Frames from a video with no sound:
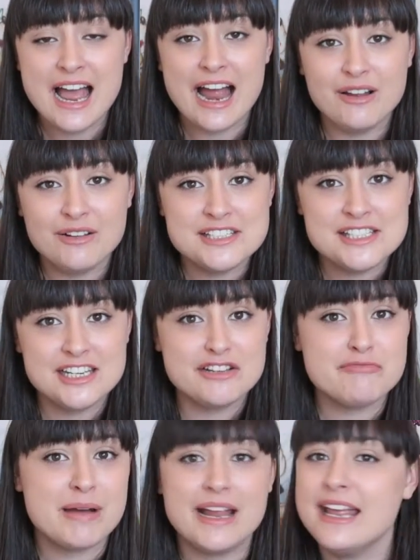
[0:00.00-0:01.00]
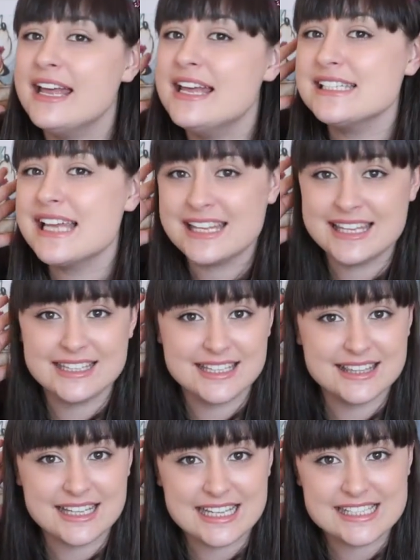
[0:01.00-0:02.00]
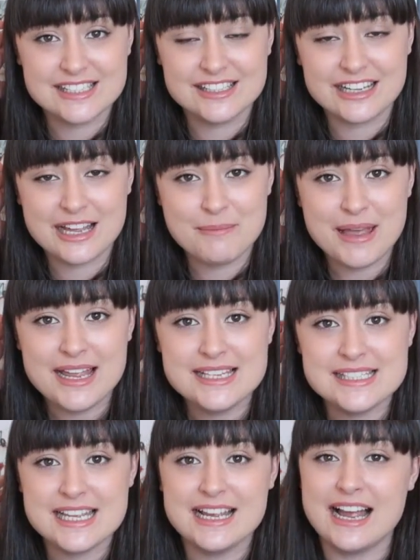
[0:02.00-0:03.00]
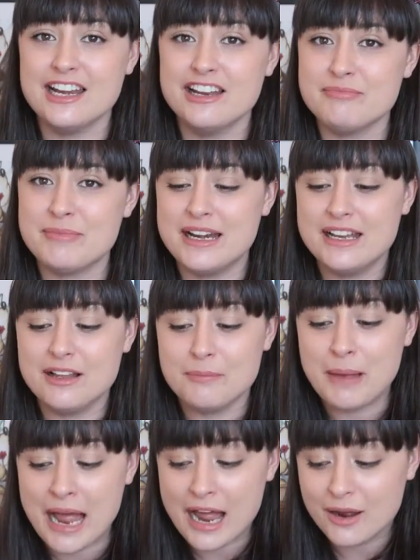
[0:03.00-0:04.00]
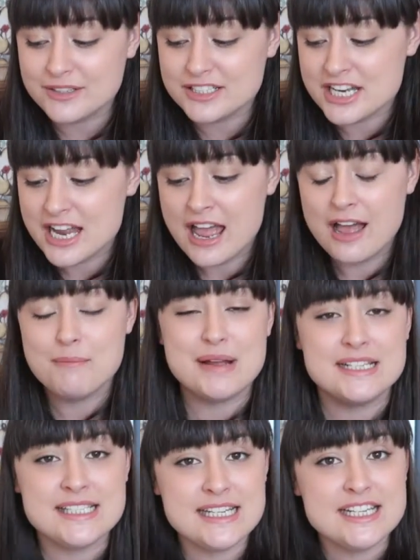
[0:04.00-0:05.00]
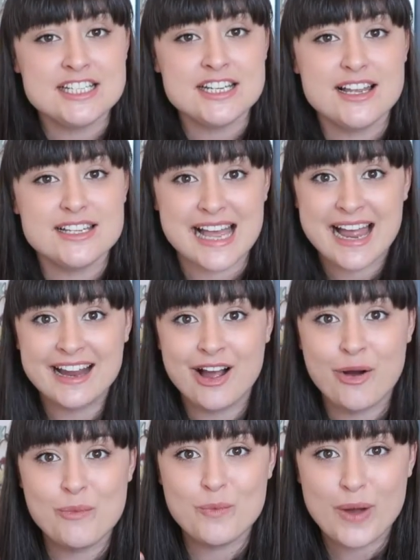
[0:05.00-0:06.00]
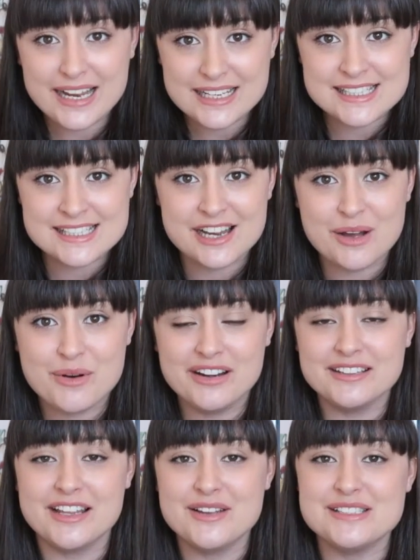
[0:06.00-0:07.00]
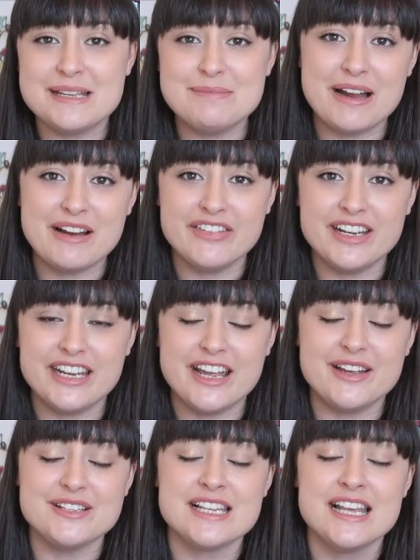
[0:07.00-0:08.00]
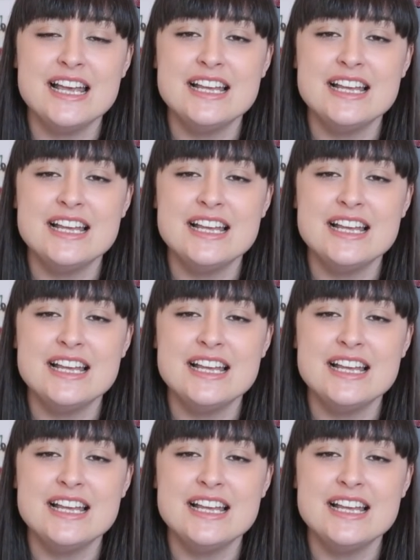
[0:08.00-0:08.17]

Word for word: I also love my ears. I think that these look amazing. I love my little pouch, my t-shirt. I can't wait to start wearing those in my videos.